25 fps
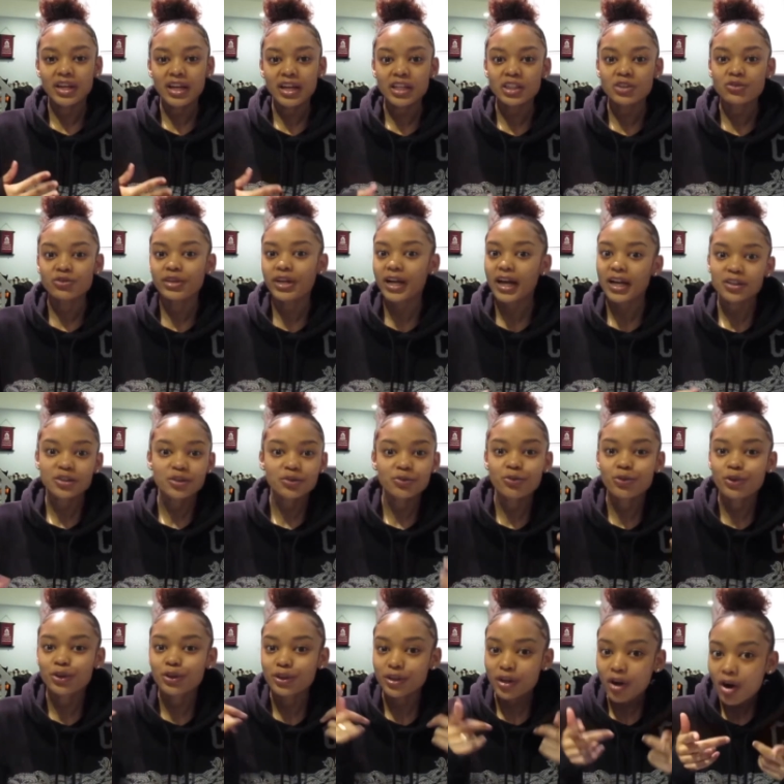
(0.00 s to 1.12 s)
his reaction
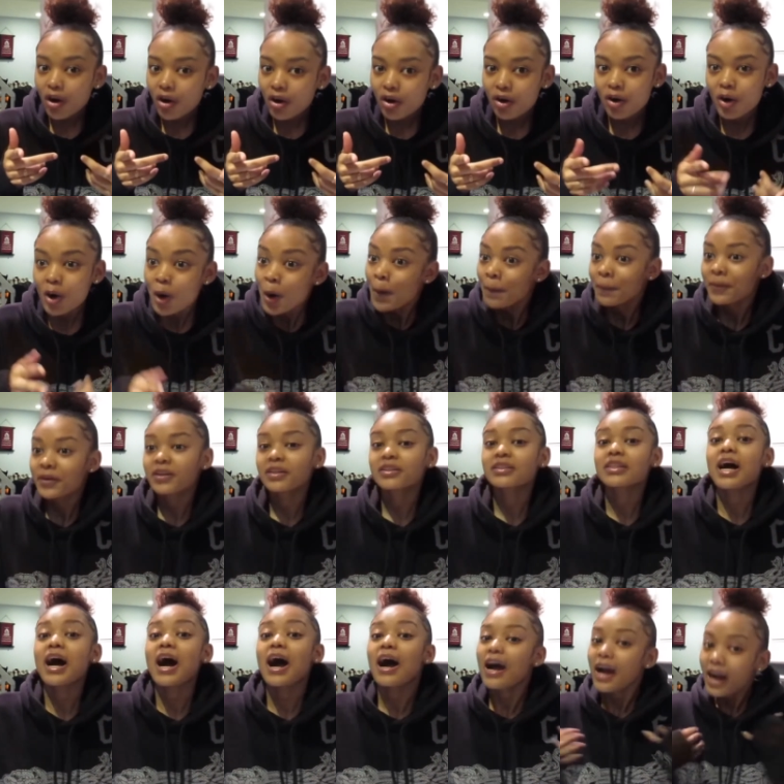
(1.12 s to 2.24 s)
for y'all because
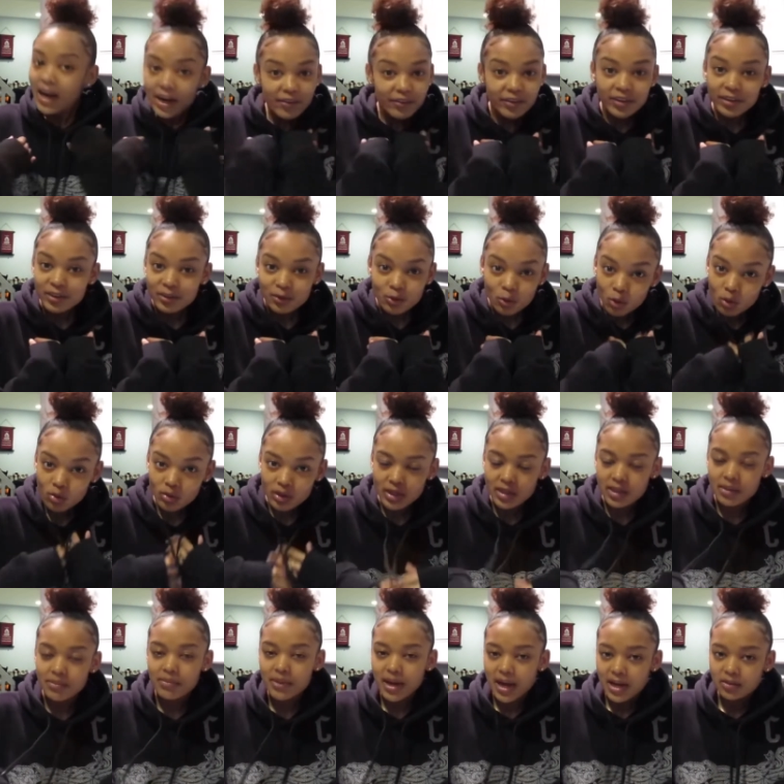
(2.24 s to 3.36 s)
i already know that
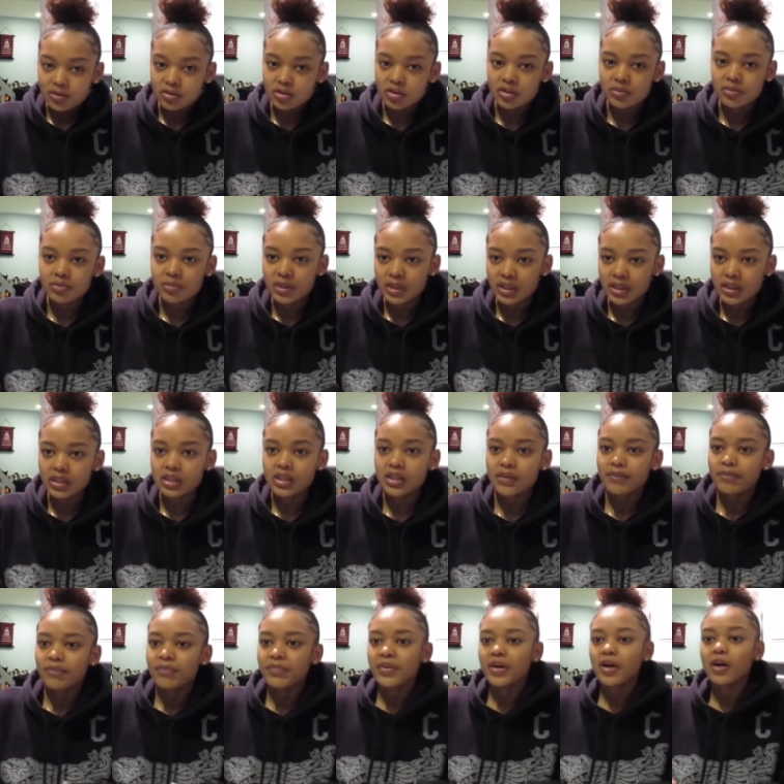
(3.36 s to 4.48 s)
the man's gonna be
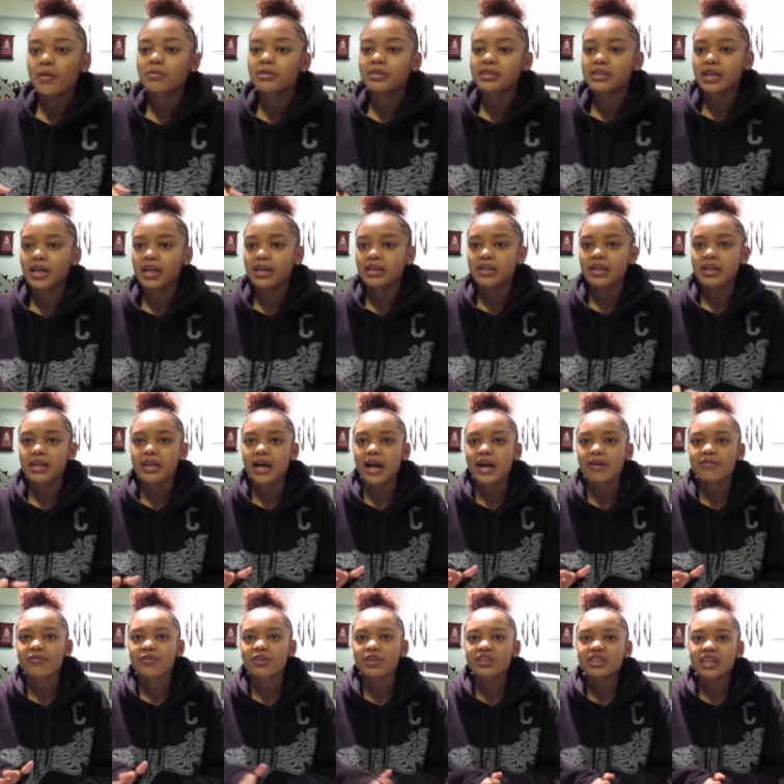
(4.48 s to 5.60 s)
upset like
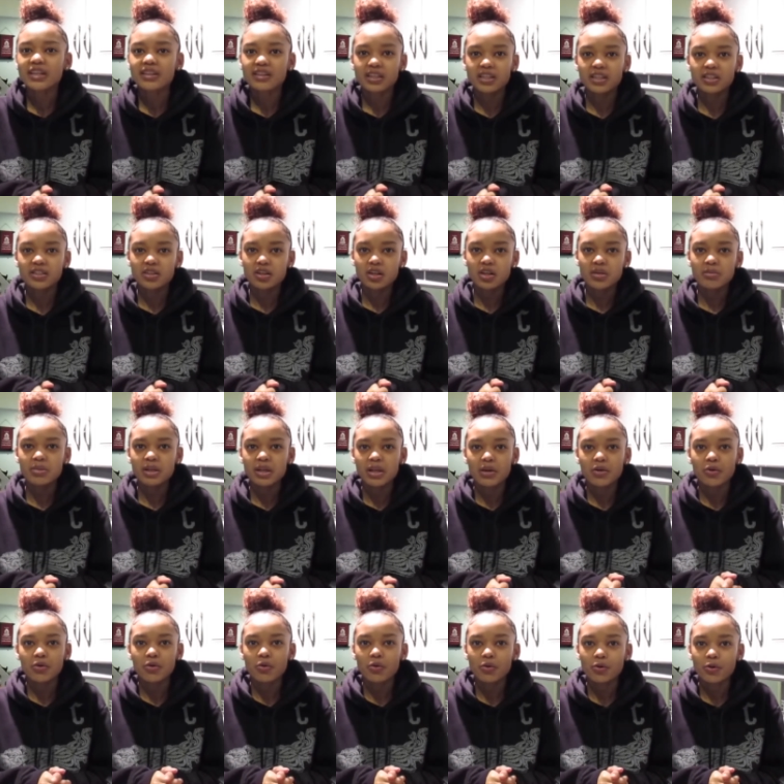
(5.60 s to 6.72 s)
at first i think he's gonna be like
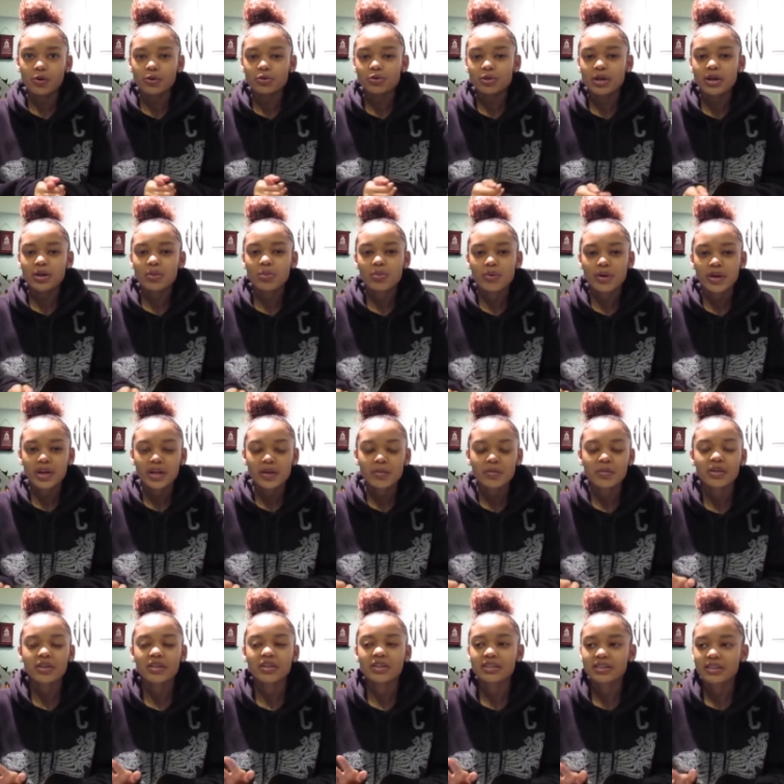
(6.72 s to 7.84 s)
oh you're trying to prank
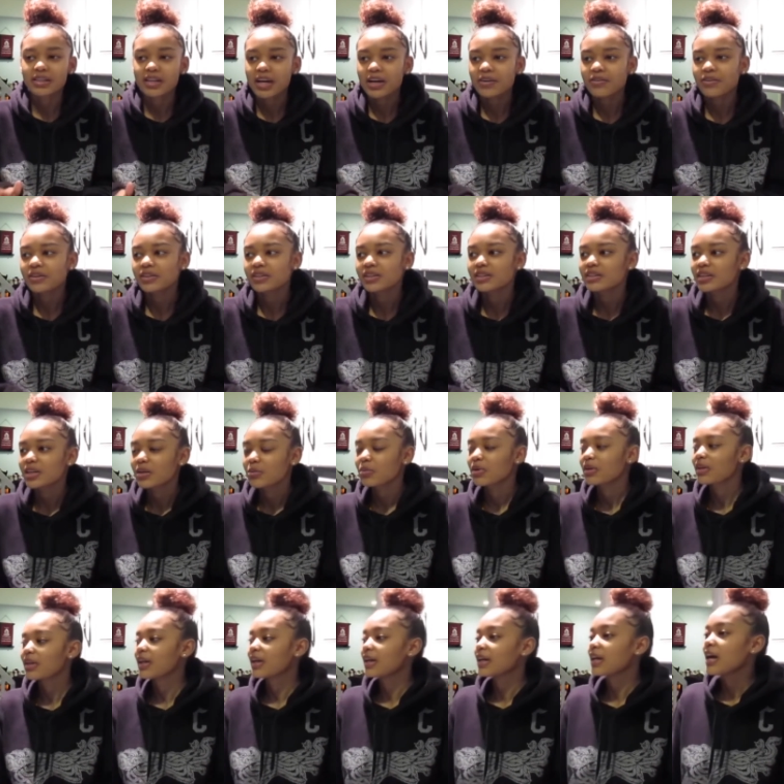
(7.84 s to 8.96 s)
me this and that racy tape
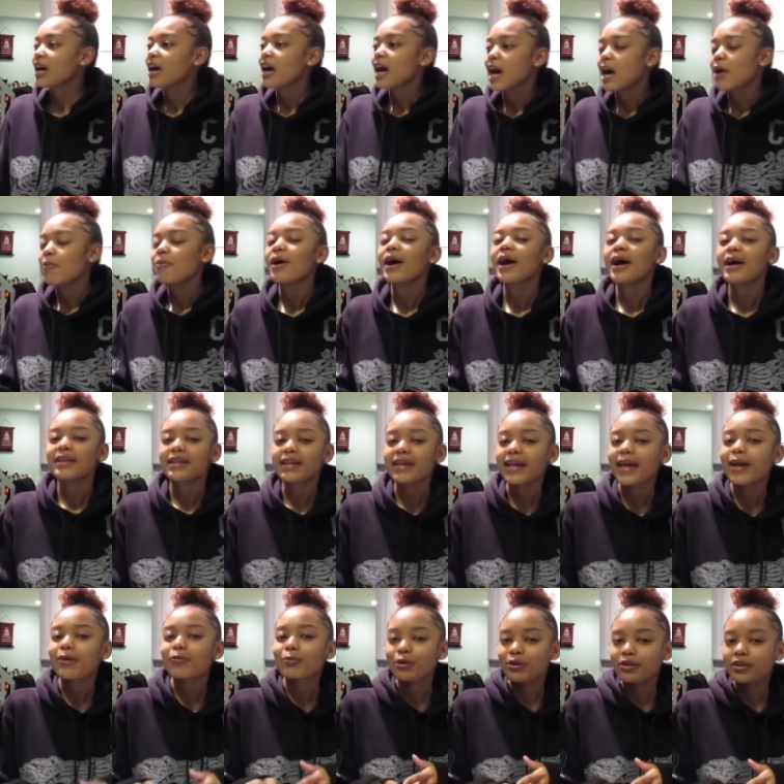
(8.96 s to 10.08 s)
but like i'm gonna hide the
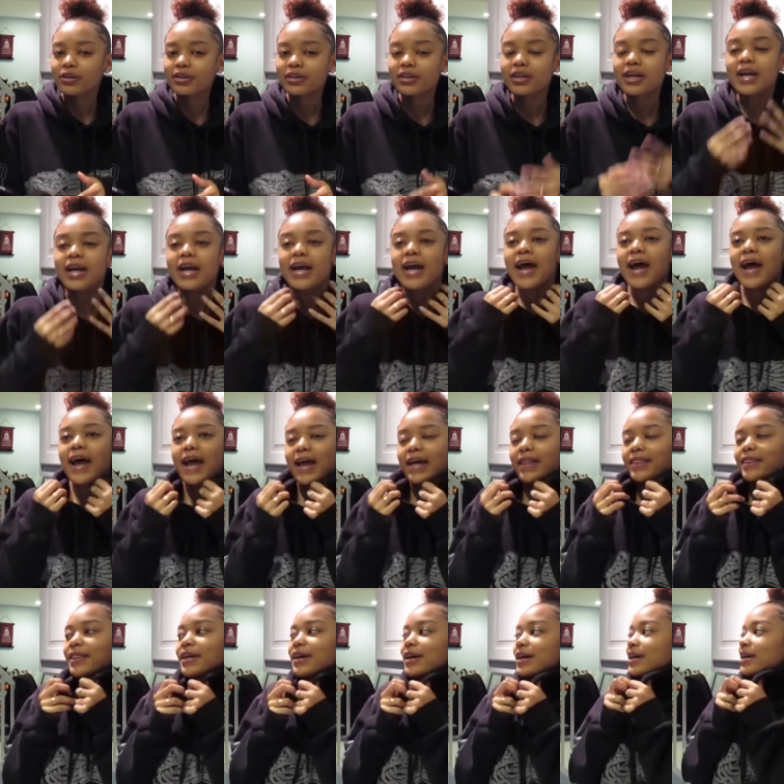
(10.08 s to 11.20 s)
camera good
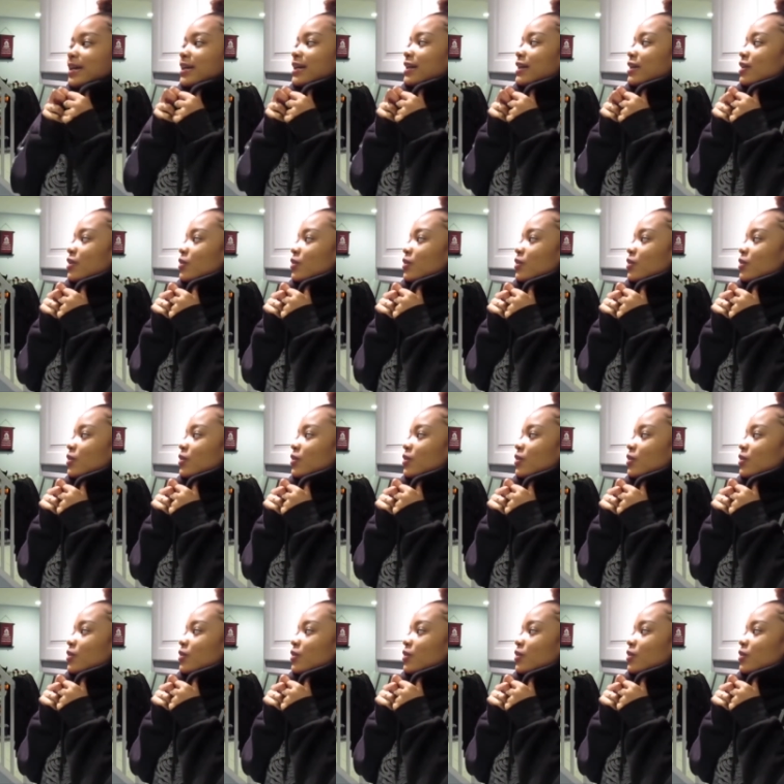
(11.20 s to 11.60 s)
and then